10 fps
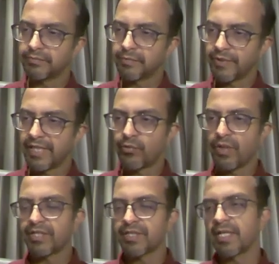great
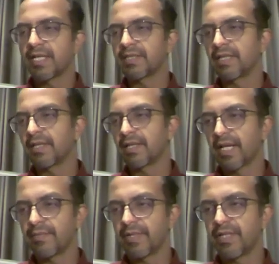question. I think
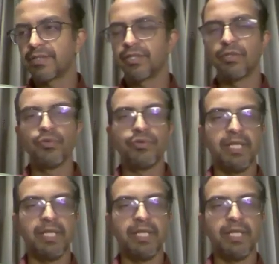academic institutes.